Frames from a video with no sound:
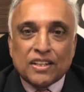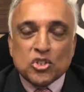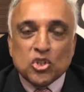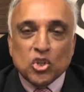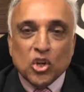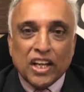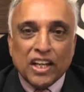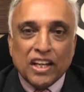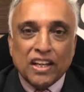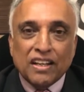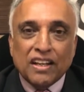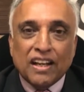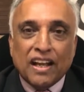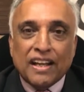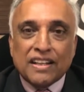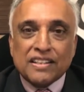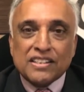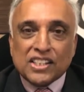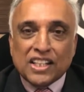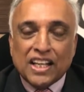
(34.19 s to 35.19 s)
training
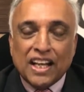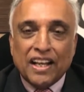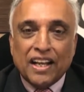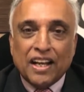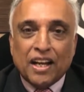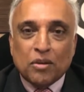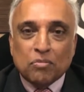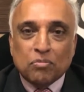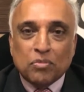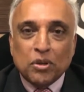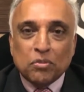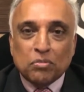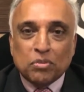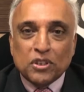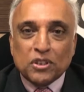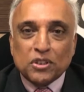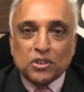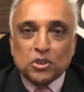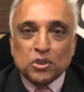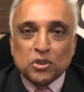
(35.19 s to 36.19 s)
and skilling our
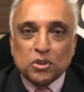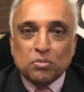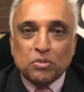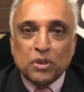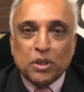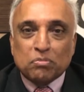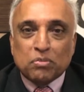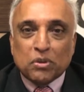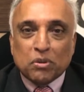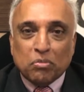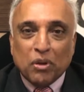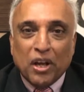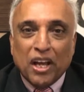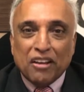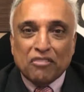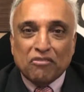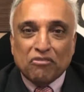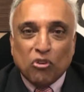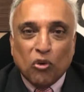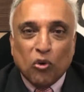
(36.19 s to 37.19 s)
people to be
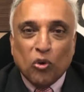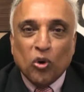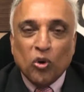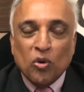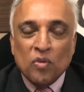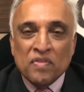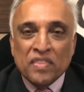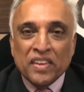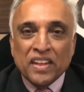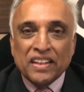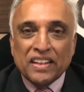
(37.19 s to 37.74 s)
prepared for